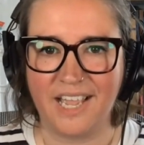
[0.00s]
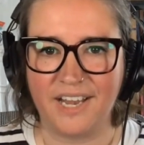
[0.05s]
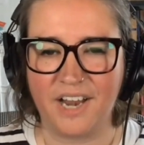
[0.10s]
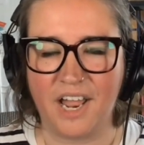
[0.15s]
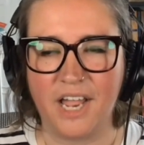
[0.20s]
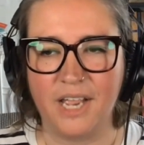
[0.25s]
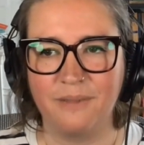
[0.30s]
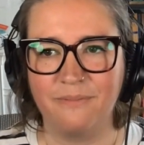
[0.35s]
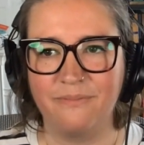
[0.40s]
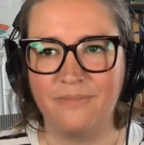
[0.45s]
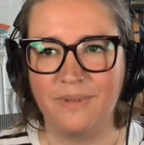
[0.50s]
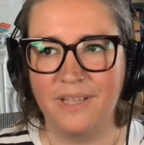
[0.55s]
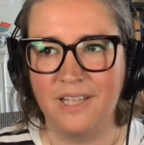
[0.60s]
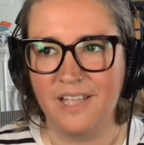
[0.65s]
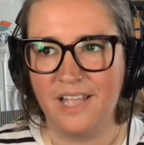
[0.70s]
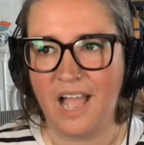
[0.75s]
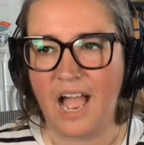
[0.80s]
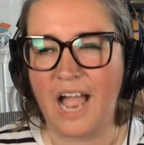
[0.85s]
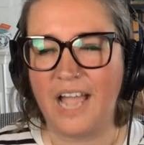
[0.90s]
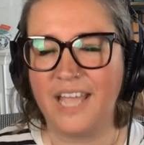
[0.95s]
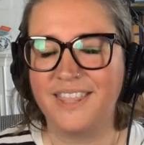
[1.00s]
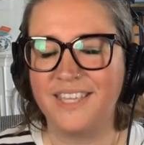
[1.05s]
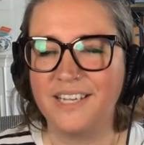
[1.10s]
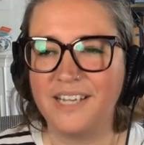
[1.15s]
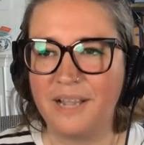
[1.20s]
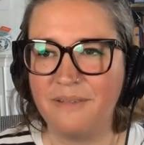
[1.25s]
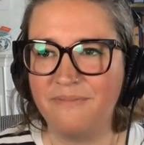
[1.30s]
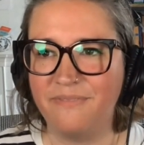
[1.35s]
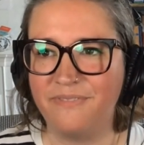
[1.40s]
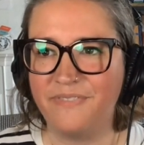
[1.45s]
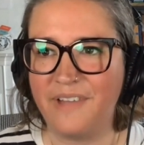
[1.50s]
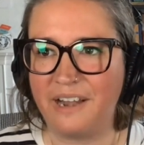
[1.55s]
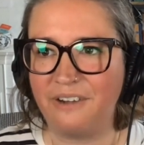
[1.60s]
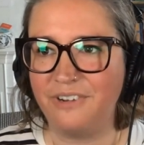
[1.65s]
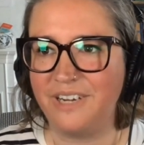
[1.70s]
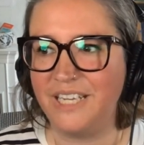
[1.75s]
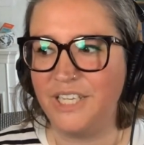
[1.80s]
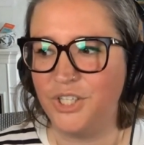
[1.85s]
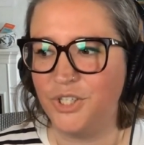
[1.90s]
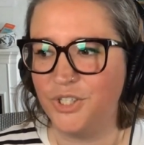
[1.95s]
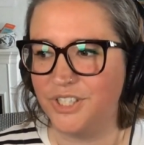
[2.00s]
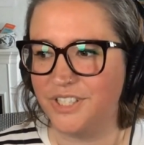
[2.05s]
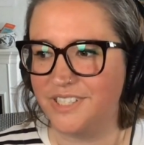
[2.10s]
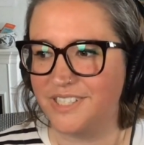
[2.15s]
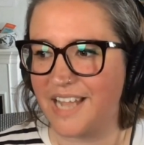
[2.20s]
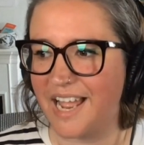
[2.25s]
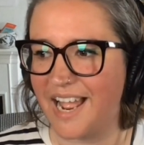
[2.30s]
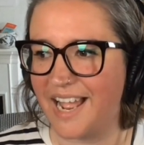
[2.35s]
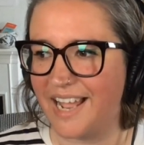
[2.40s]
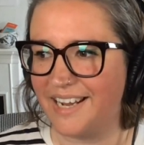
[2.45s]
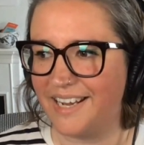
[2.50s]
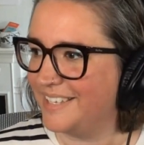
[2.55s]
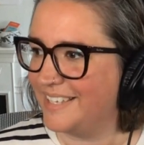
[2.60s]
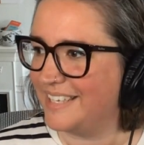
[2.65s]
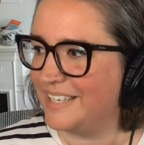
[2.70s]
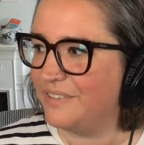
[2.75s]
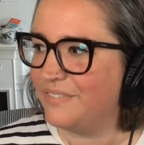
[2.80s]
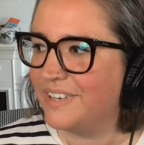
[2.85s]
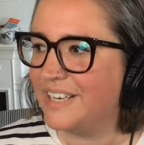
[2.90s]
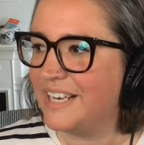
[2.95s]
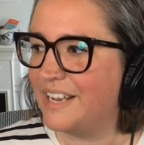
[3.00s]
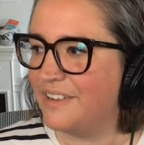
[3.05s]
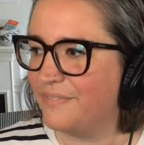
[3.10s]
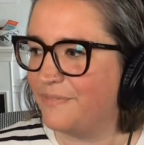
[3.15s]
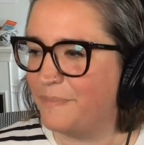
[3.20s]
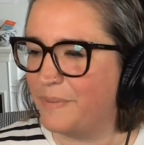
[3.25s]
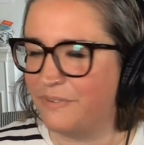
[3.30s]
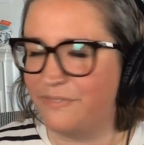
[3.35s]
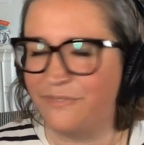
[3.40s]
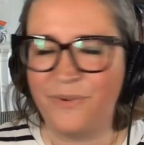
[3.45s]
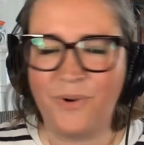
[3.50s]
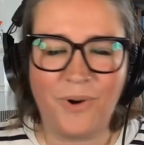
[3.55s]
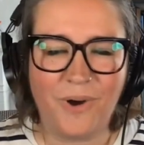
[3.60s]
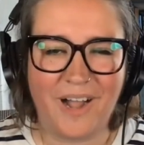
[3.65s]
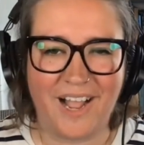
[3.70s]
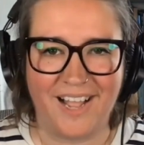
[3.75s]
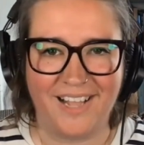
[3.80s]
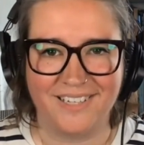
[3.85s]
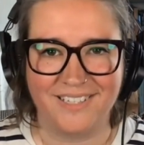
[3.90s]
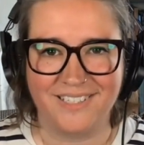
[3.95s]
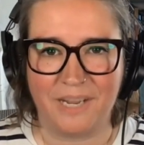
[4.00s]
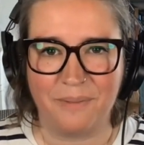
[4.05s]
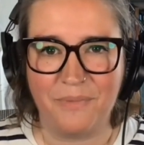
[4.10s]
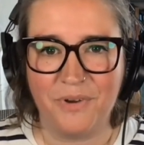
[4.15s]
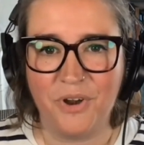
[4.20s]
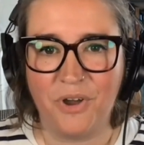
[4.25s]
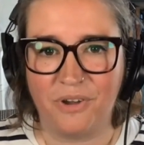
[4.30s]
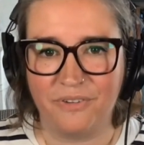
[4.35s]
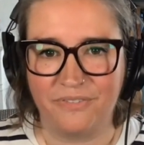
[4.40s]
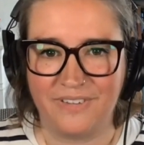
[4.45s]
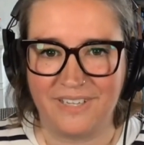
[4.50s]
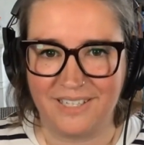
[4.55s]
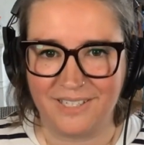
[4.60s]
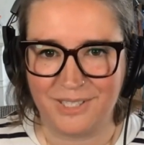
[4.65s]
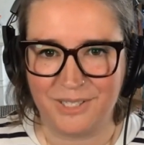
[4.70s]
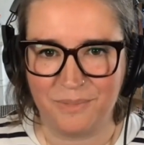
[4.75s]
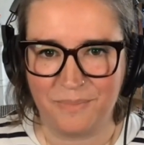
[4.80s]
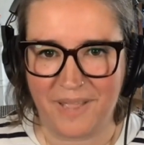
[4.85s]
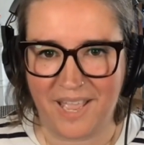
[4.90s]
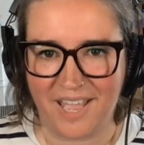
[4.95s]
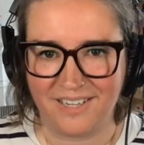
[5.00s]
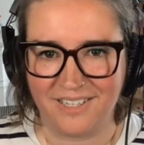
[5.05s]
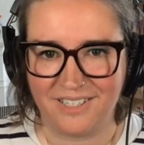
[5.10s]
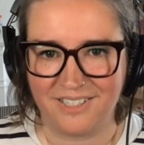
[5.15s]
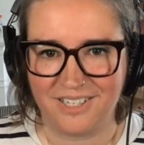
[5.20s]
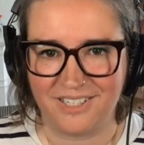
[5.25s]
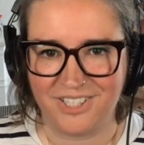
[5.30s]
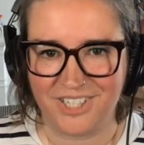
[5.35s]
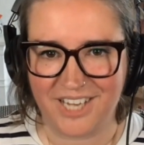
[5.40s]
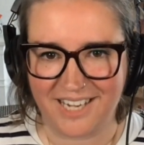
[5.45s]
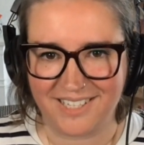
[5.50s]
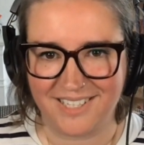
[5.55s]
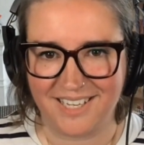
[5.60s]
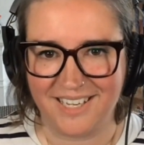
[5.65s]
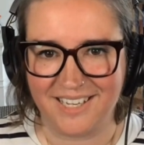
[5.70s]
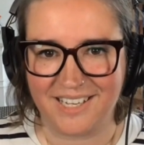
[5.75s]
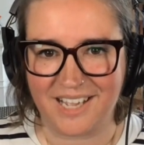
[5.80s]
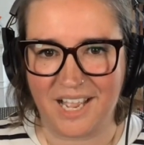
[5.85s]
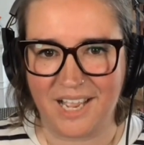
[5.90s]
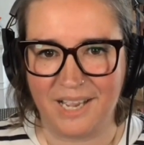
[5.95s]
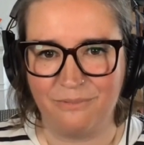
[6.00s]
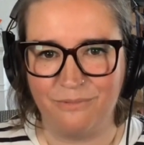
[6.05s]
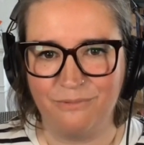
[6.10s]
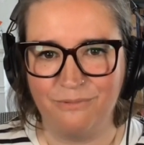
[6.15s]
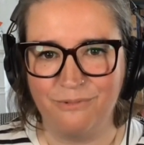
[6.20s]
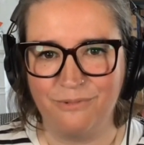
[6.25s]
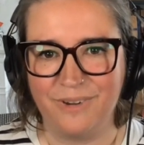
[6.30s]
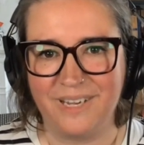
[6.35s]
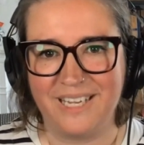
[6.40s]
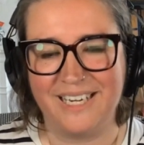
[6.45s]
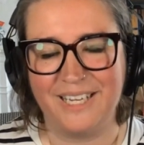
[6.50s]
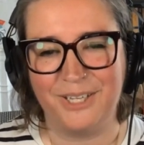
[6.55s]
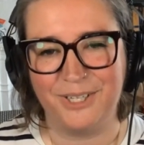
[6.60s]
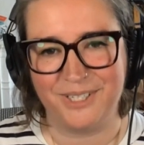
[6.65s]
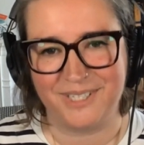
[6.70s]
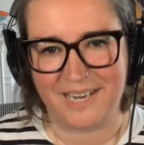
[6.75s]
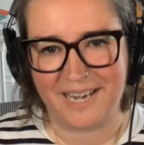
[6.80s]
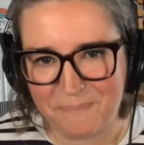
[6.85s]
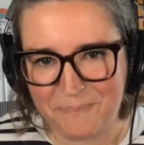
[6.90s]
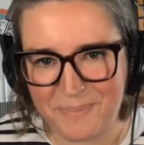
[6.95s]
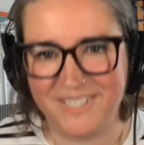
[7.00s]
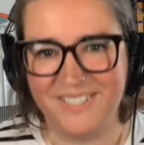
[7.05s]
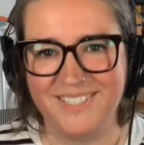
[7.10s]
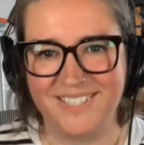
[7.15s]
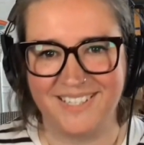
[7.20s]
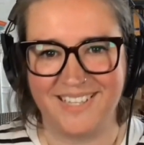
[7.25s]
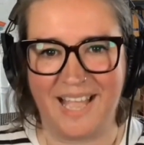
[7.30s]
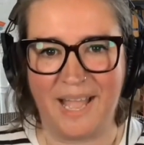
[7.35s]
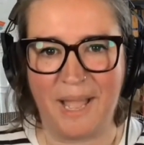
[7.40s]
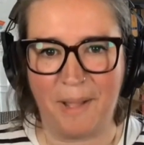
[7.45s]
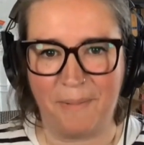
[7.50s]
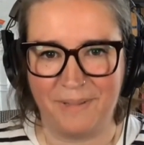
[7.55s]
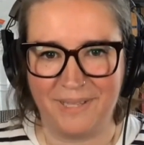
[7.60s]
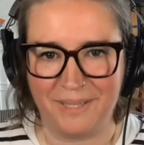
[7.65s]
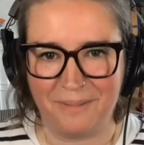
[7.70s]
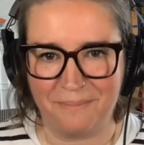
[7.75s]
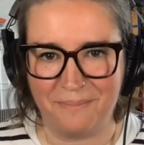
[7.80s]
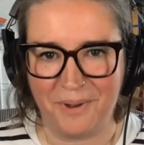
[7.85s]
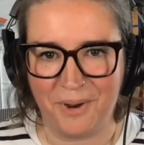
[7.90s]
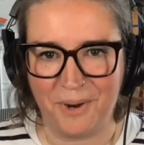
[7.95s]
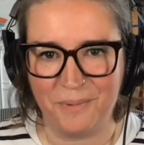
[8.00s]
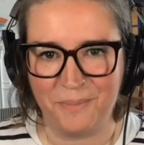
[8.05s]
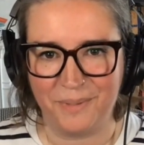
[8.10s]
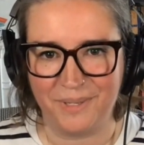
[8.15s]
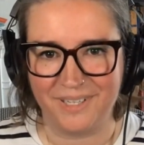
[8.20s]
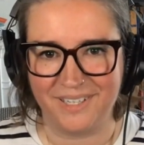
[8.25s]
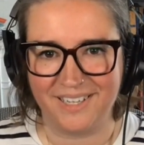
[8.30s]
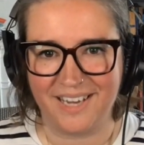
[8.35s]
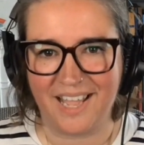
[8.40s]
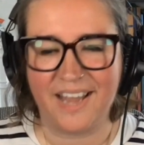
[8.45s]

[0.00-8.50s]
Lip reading: And I think I'm very good at, even if beforehand I'm not feeling super energetic, I'm really good at building that up in the moment.